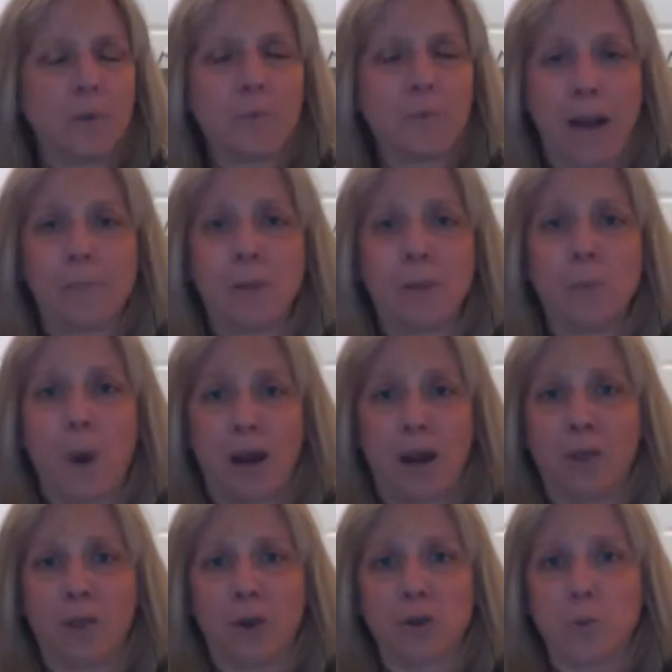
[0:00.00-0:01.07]
probably one of
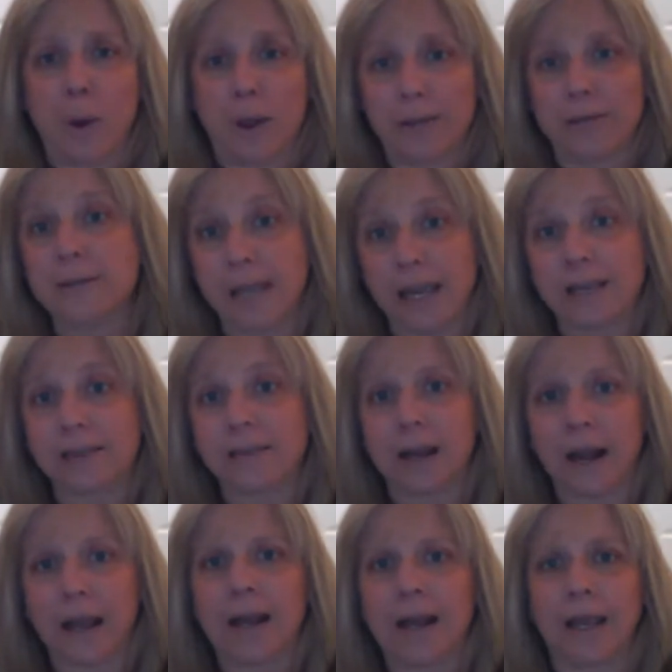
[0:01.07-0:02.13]
those was Dick, that
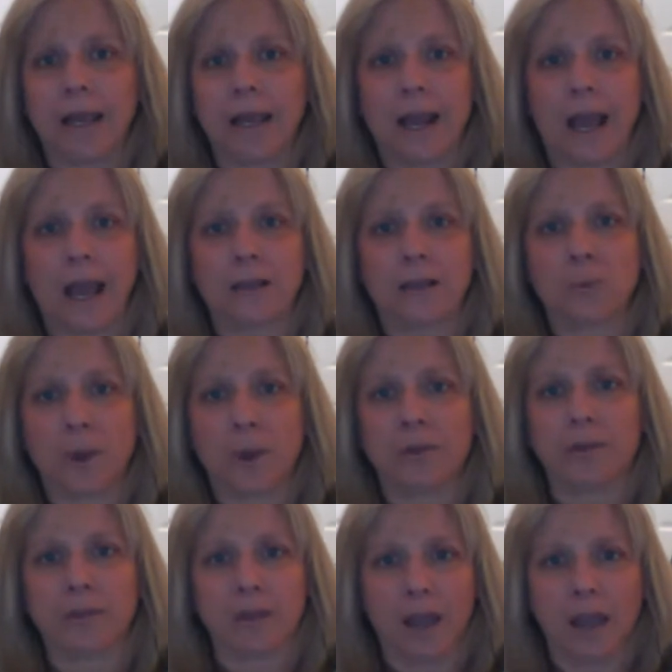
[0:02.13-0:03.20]
I didn't connect
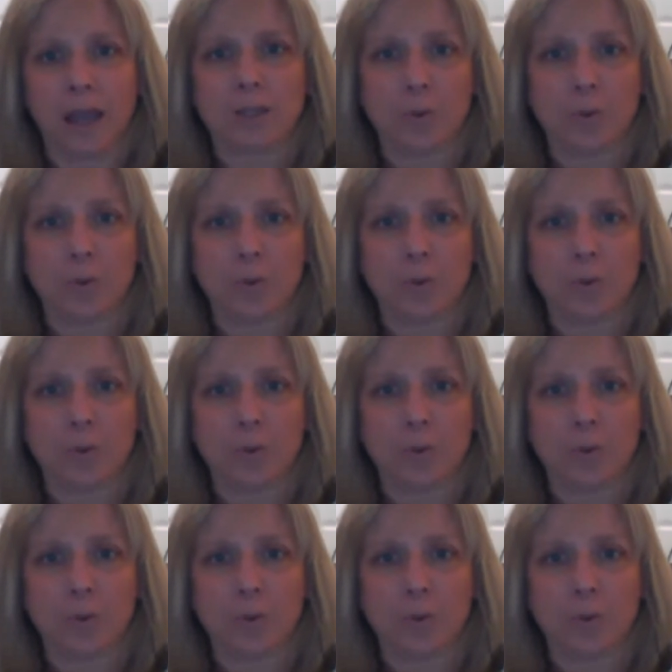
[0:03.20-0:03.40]
with as